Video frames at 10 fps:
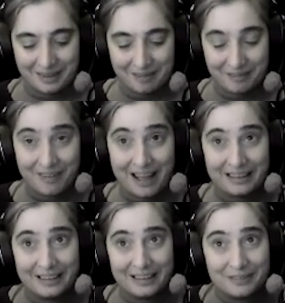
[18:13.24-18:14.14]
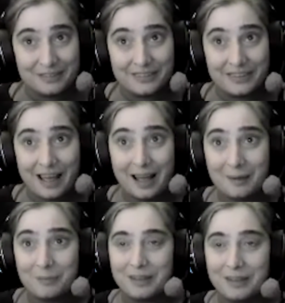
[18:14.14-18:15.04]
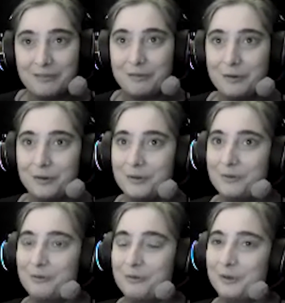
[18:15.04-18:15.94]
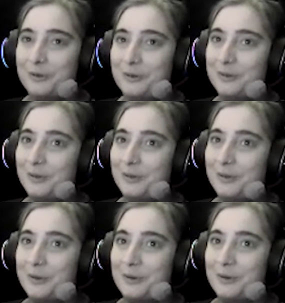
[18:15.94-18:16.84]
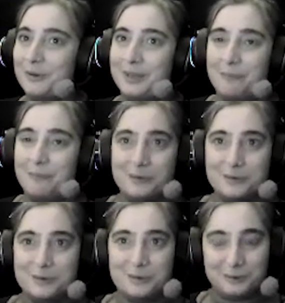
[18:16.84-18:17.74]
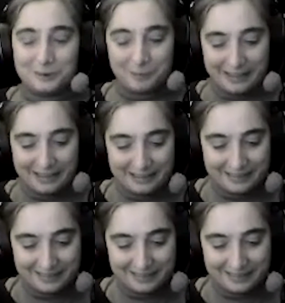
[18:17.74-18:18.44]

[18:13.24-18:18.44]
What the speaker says: finding the timing for your foot, your hip, and your shoulder blade.